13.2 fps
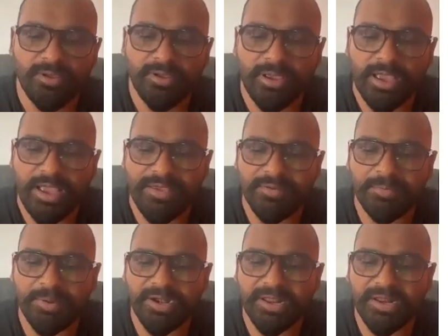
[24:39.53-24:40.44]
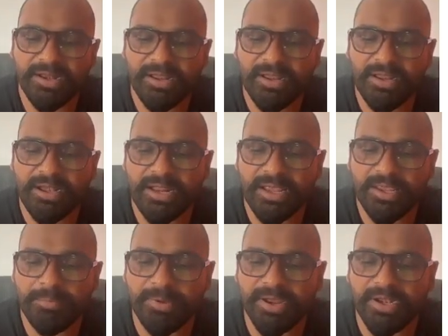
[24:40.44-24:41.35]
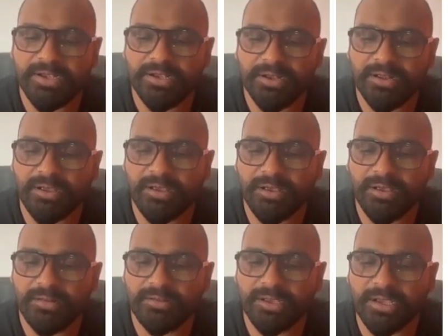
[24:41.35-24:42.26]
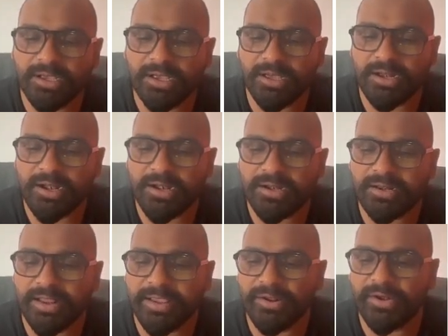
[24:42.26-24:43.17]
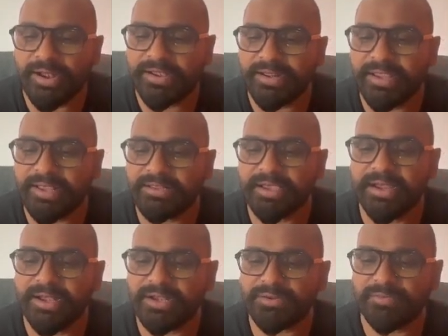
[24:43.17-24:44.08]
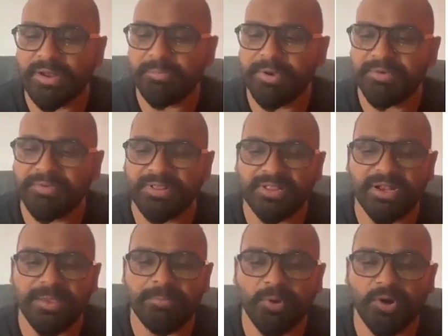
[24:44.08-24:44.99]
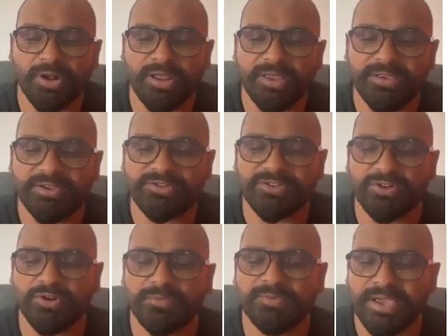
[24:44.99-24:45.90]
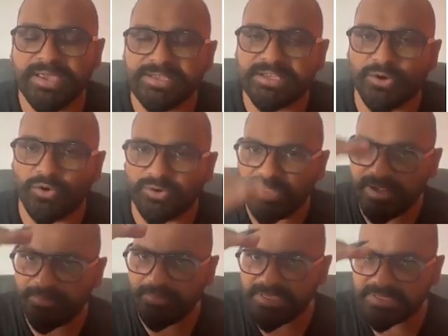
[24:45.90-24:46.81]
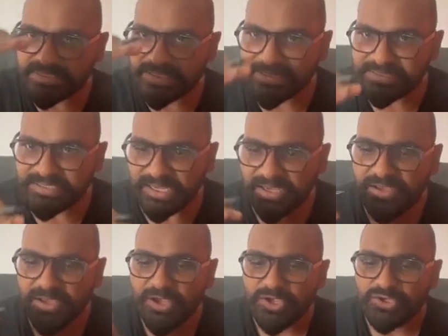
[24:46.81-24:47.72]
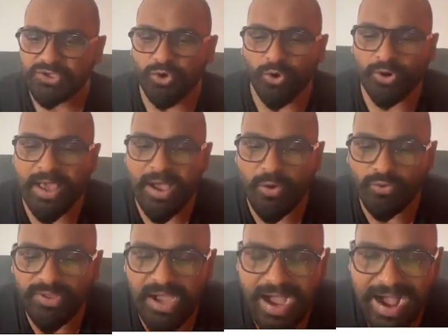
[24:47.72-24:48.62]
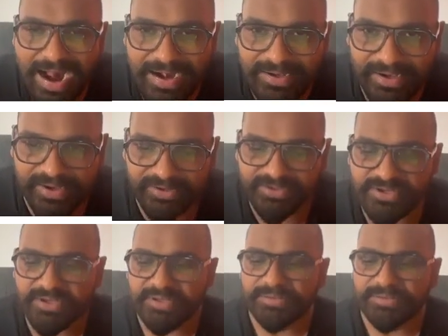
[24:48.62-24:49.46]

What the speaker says: Ivabradine inhibit the current regulating the interval between the depolarization of the ethanol. That means that's a slow down the heart rates.